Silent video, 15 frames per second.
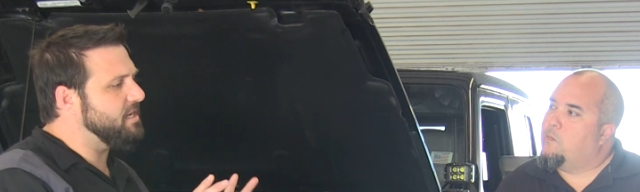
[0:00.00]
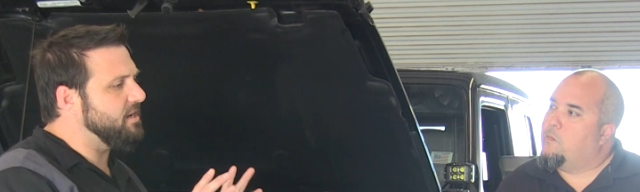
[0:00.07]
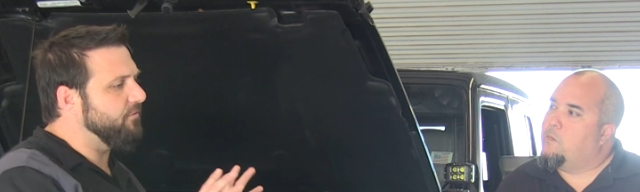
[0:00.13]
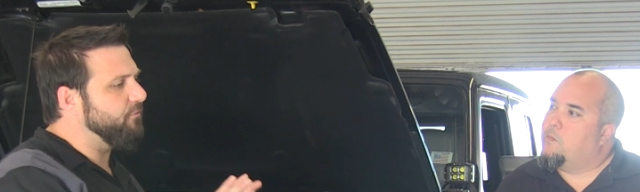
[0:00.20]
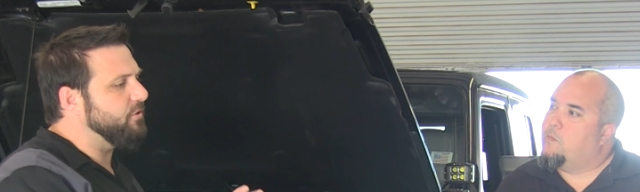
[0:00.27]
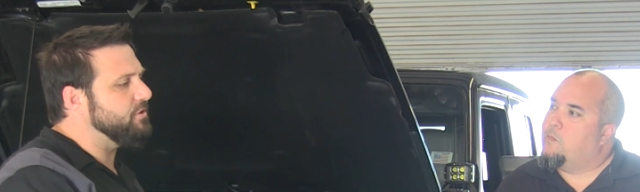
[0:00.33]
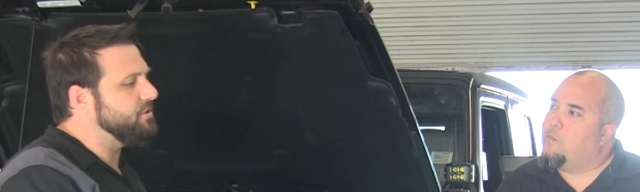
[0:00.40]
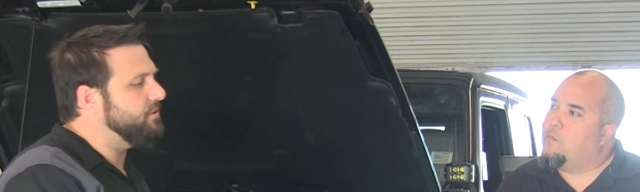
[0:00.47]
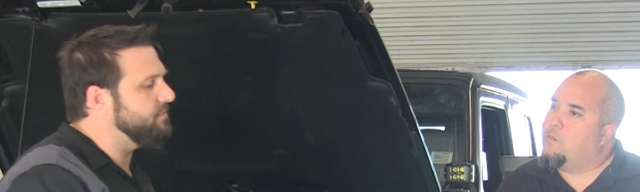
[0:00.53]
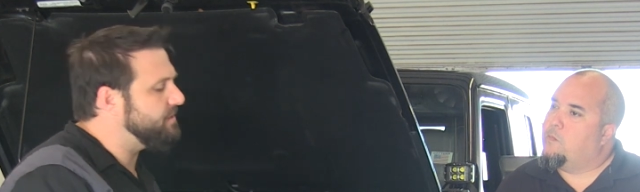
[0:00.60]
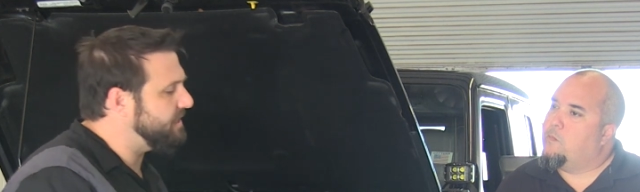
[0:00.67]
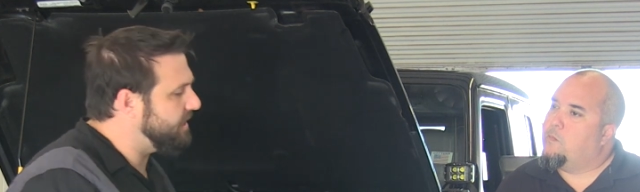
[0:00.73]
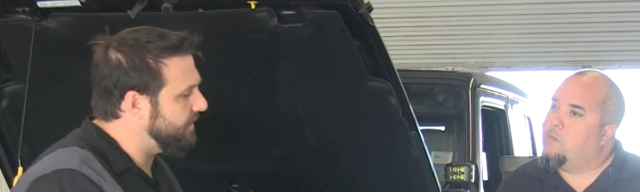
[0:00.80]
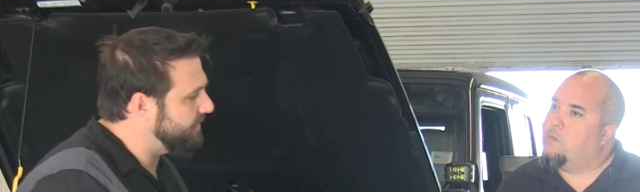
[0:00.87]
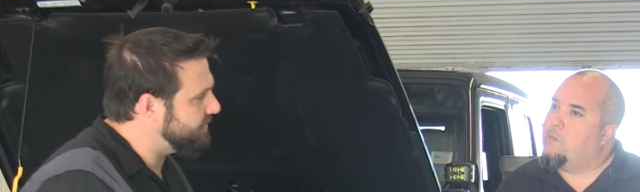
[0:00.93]
Speaker 1: the difference you've
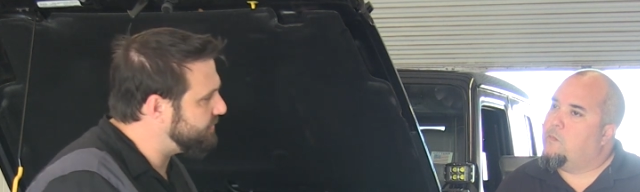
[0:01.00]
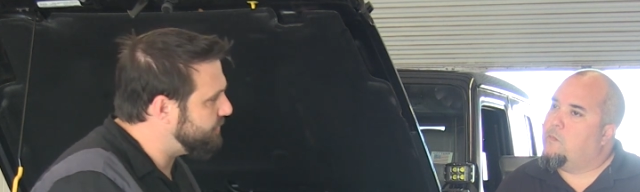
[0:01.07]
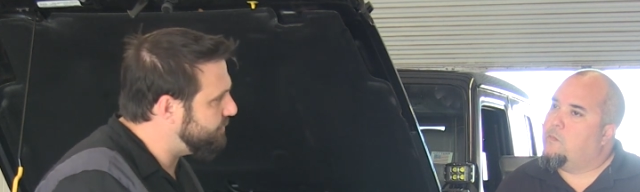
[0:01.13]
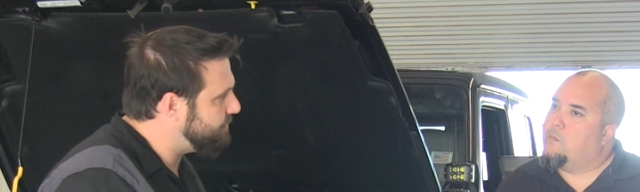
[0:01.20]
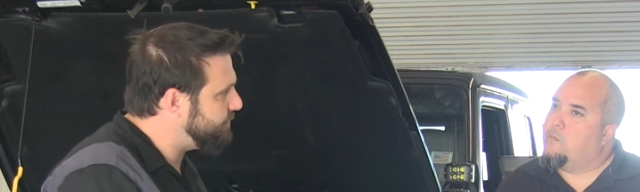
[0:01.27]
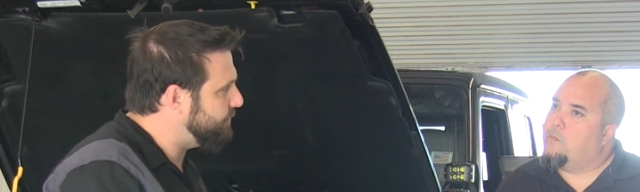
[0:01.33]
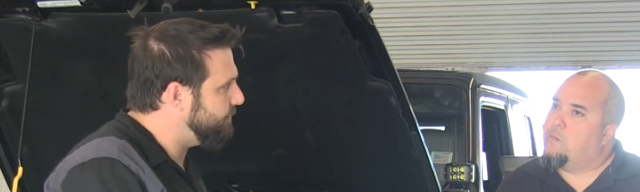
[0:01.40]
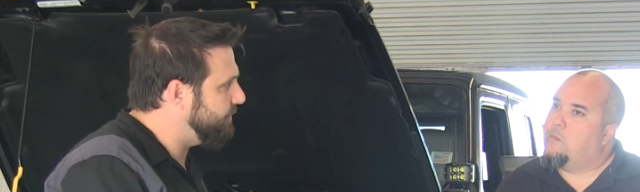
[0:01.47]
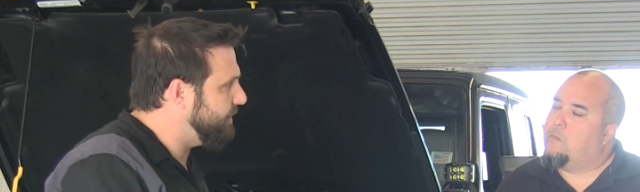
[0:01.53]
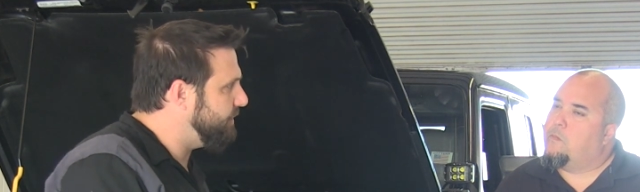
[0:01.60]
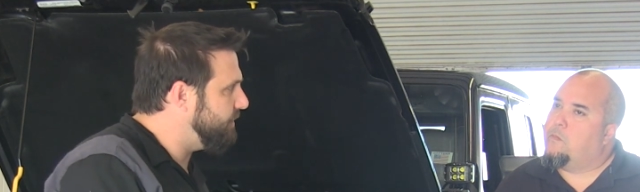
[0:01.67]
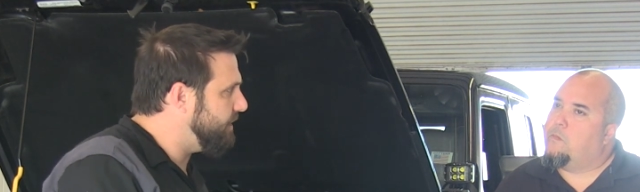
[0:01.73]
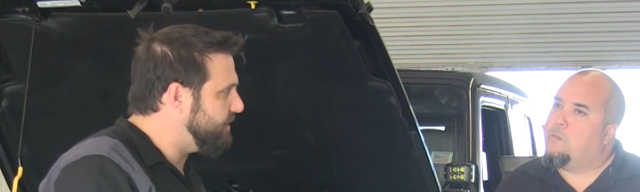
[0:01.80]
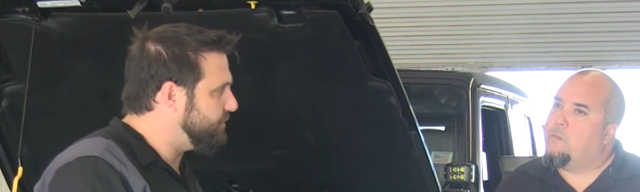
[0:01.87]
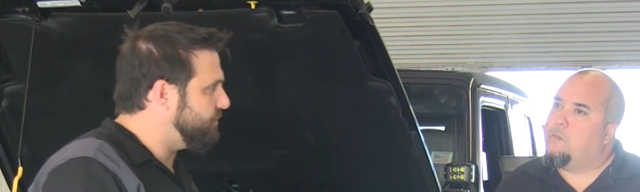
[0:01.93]
seen on this new two
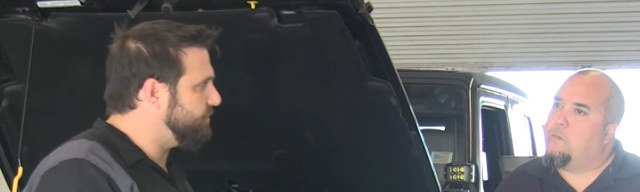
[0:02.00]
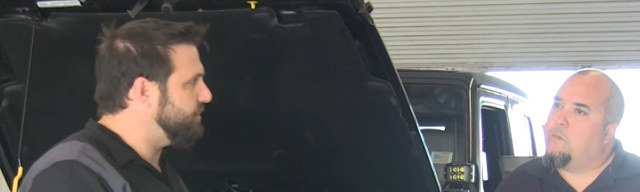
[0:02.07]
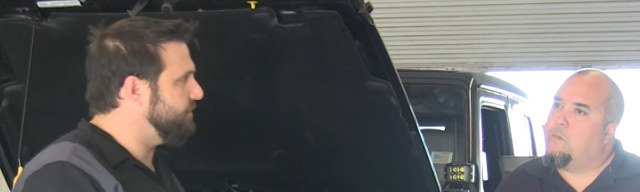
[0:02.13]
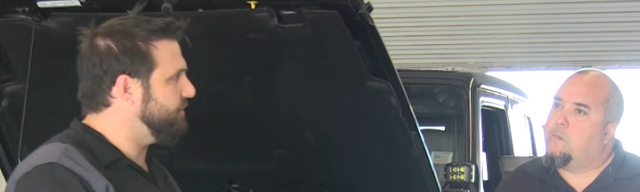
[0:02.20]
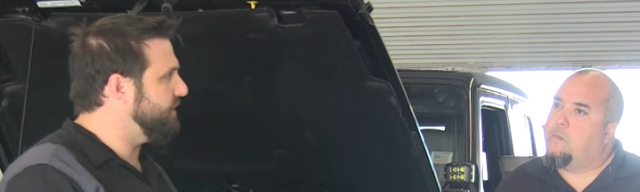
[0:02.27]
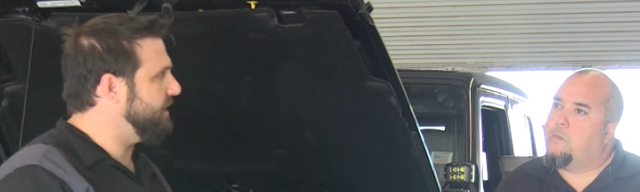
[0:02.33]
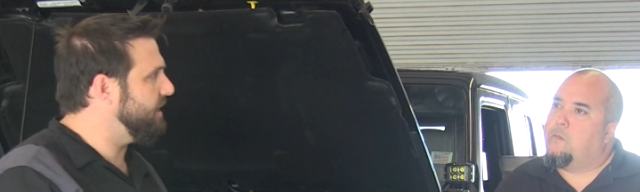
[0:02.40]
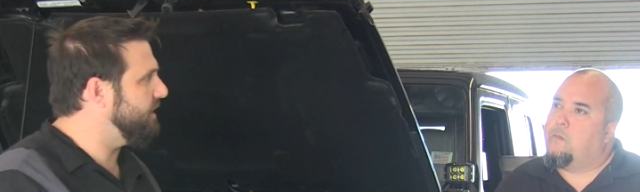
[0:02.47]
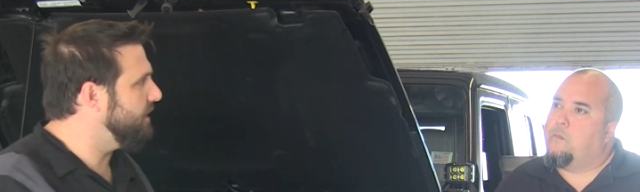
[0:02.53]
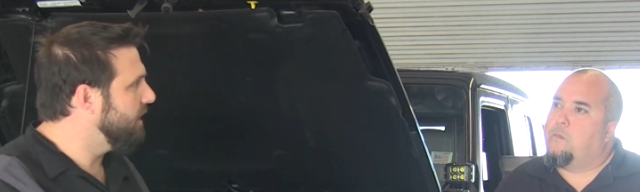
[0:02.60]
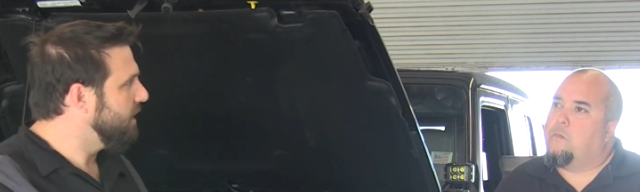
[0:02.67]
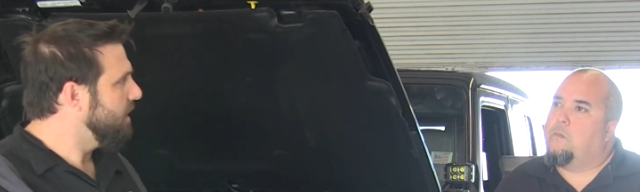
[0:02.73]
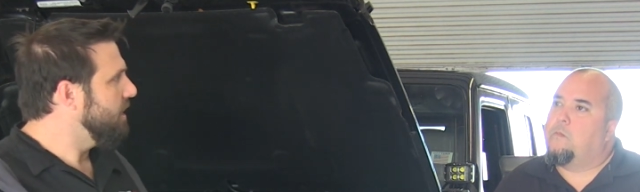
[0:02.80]
liter as you're tuning it